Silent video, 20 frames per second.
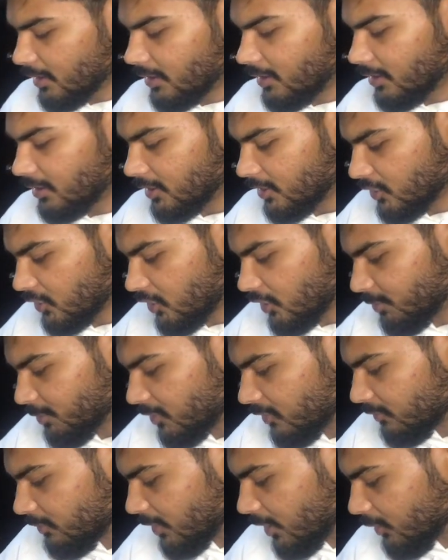Another copy
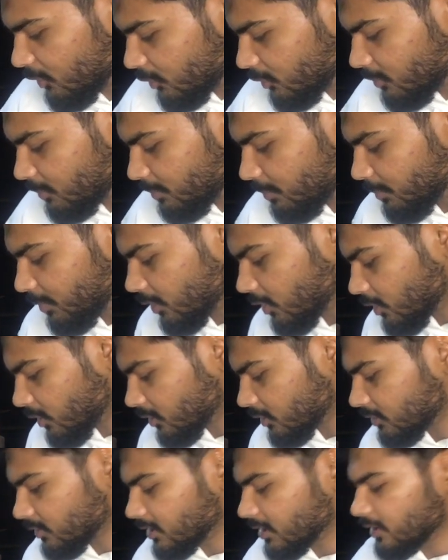of my own
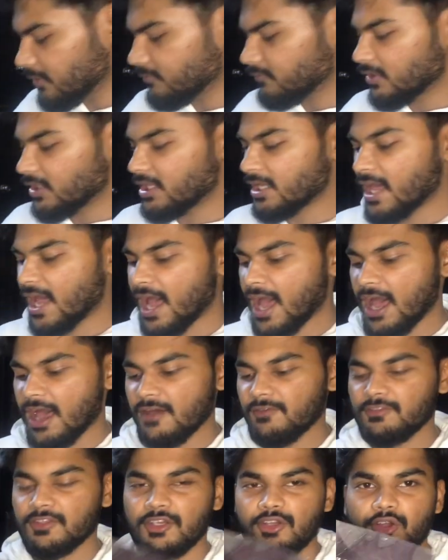book. Then we
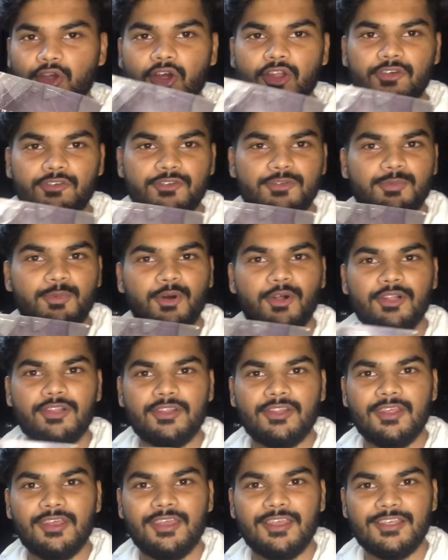have The God of Small
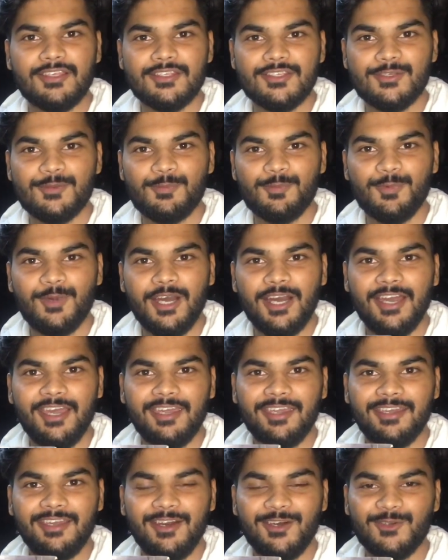Things by
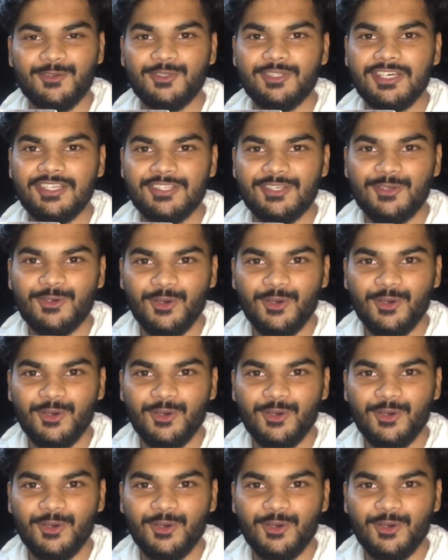Arundhati